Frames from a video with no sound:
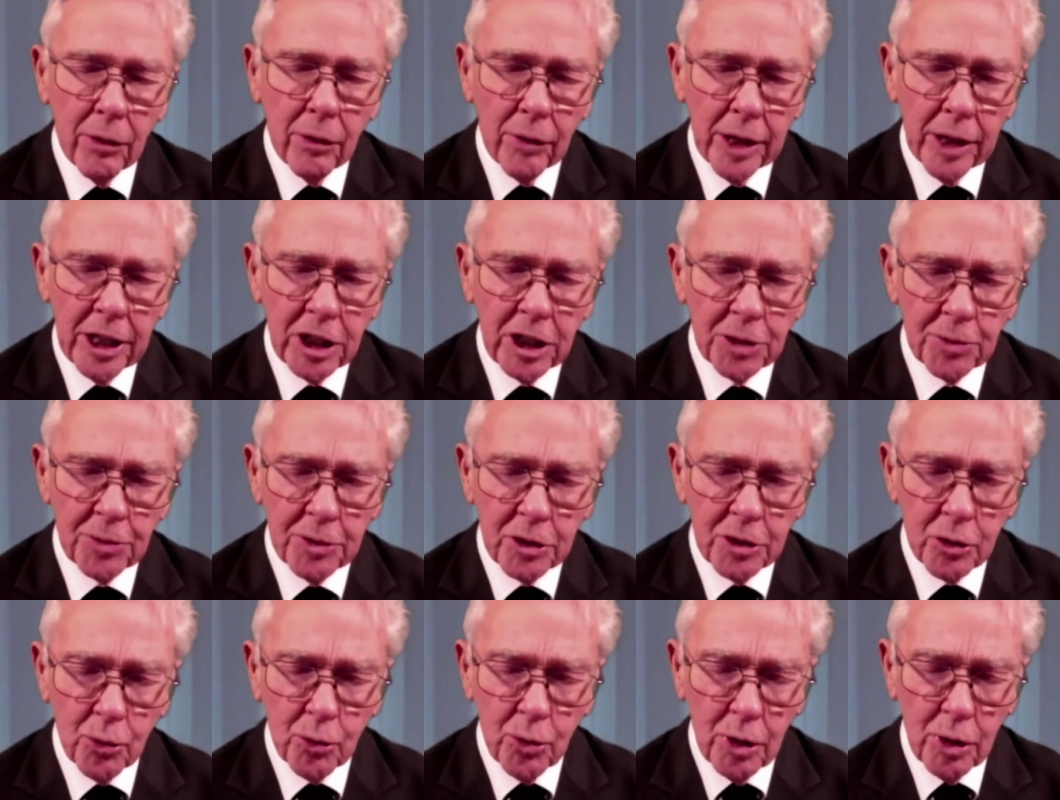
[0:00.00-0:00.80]

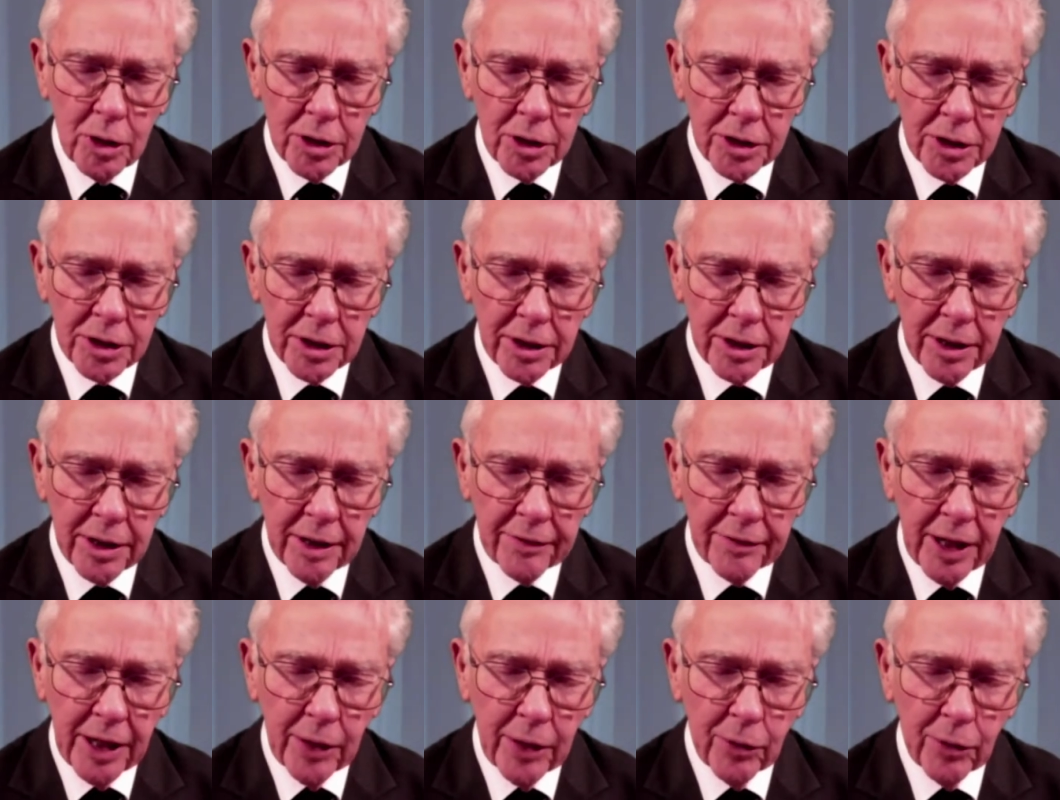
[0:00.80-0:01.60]
arrangement was
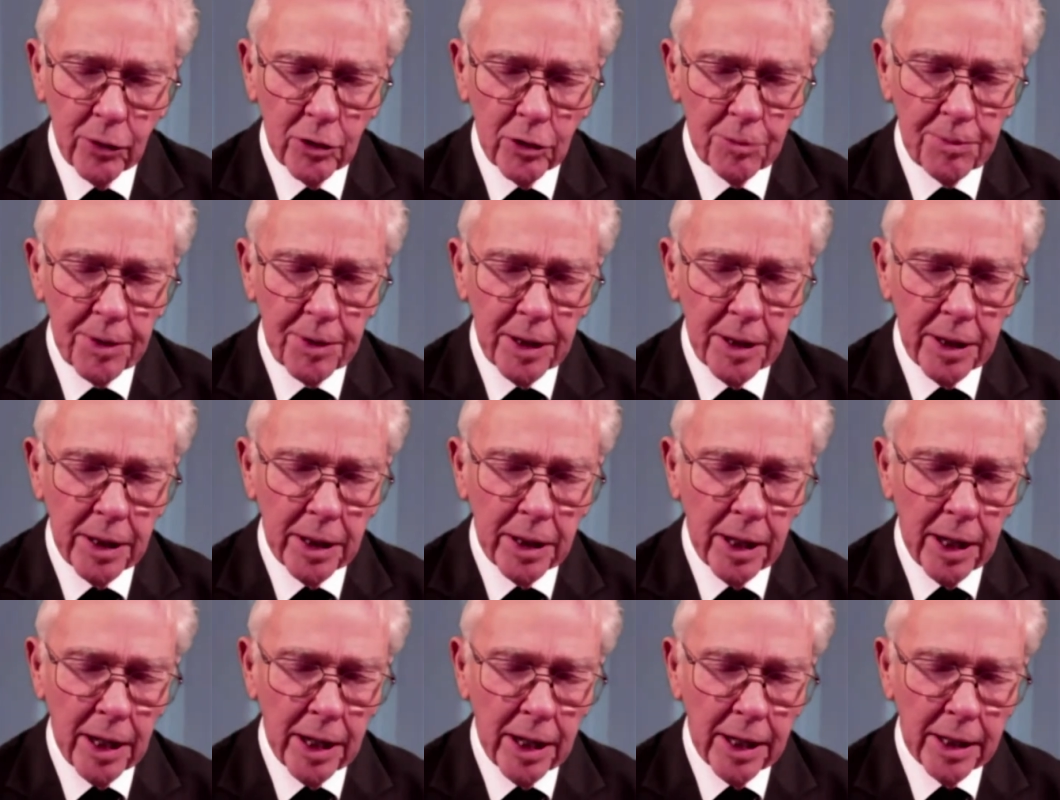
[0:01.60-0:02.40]
that there would
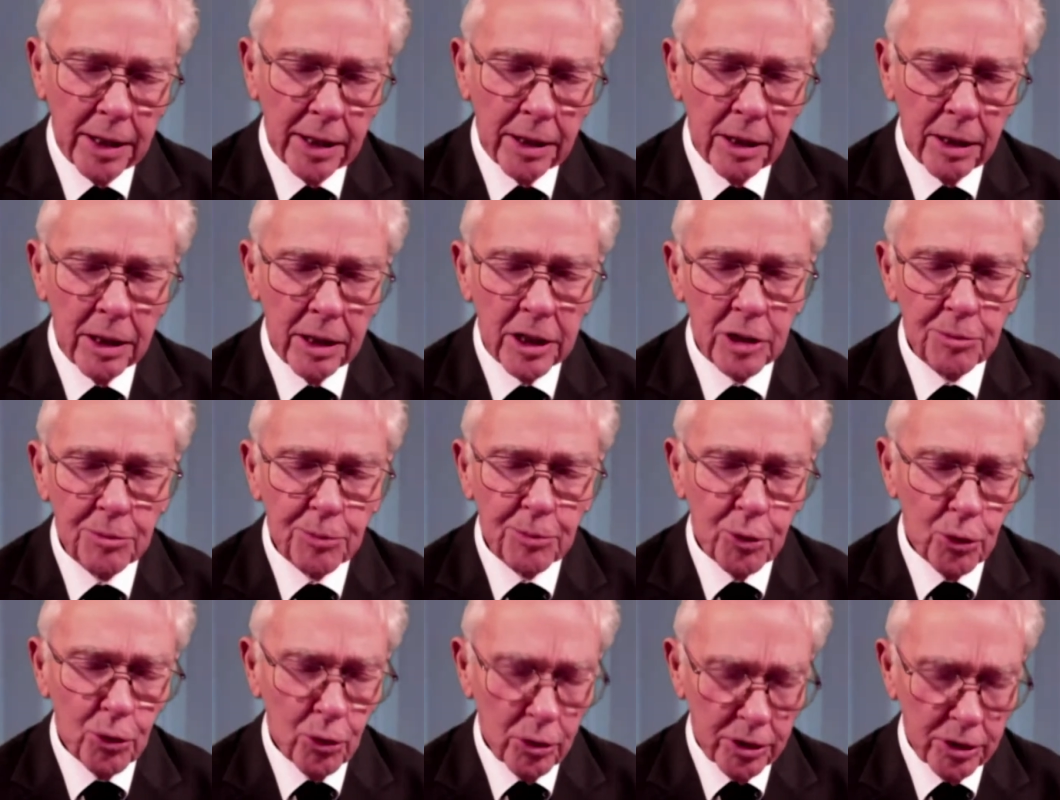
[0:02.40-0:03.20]
be a
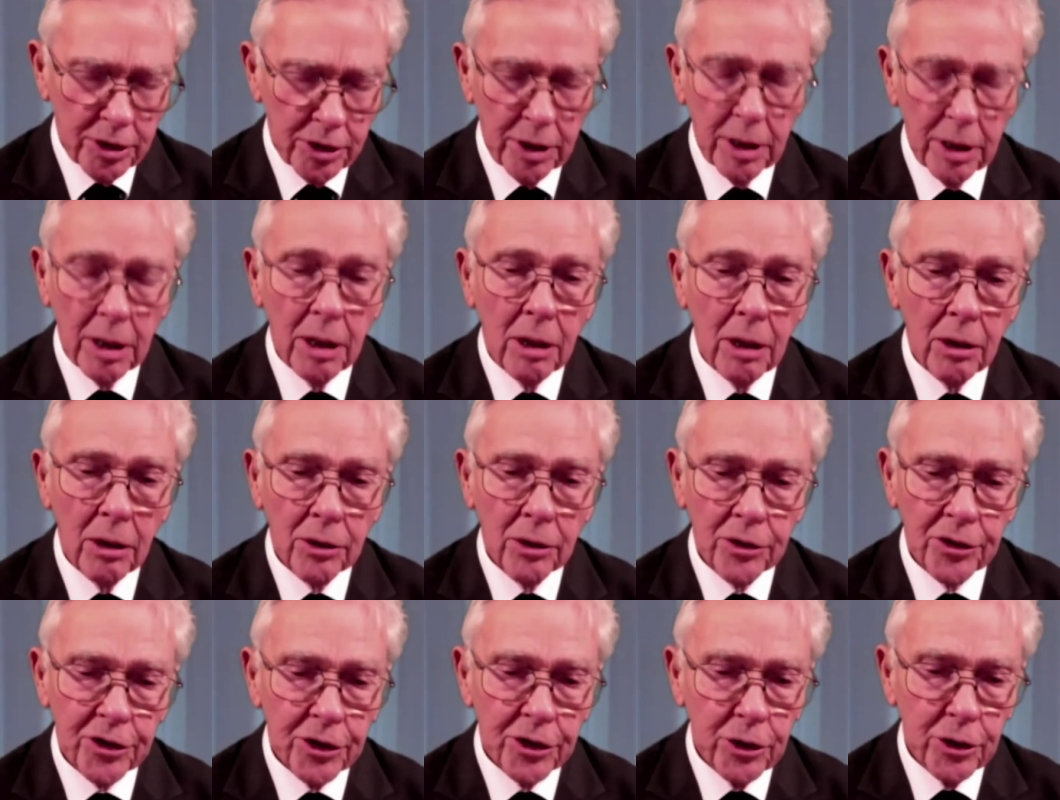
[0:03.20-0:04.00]
night porter
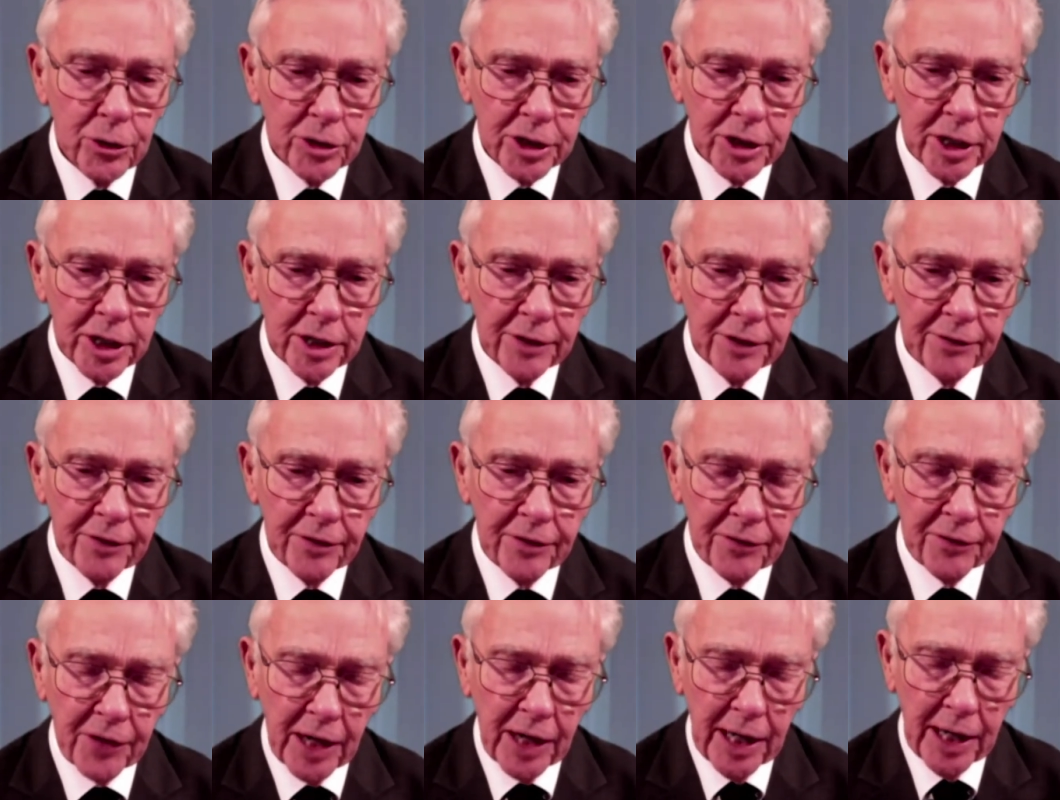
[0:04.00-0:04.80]
on
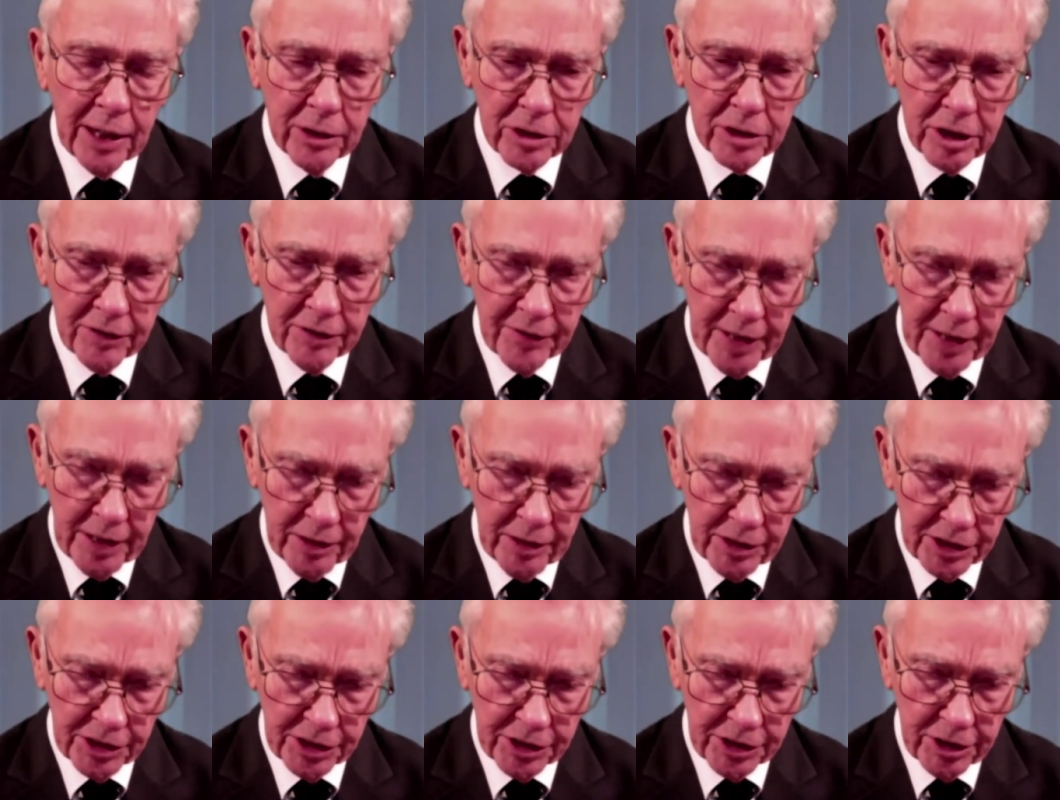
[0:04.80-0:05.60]
duty for
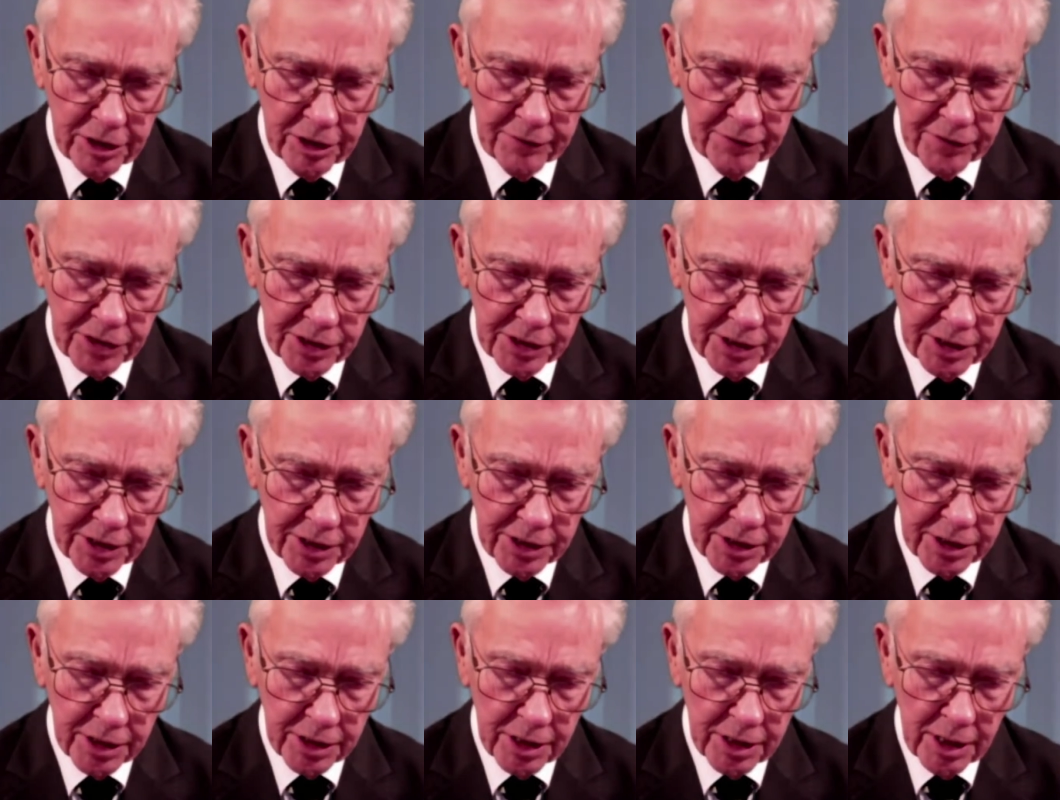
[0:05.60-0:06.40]
out-of-hours
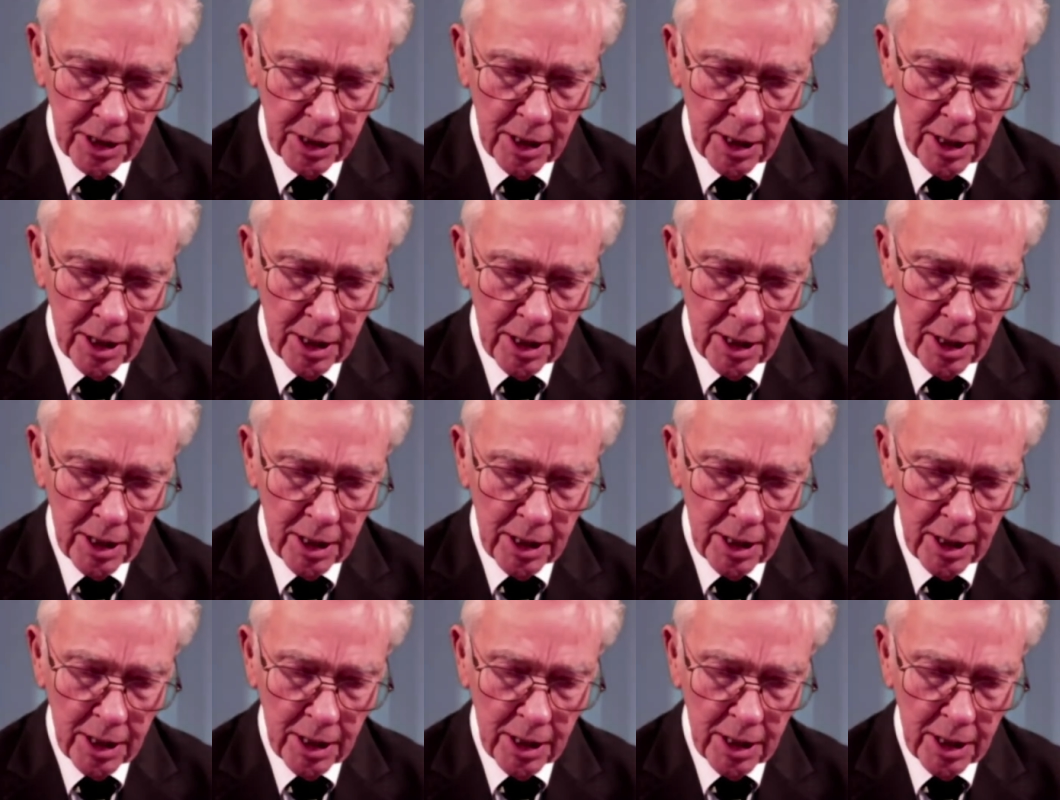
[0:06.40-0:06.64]
services,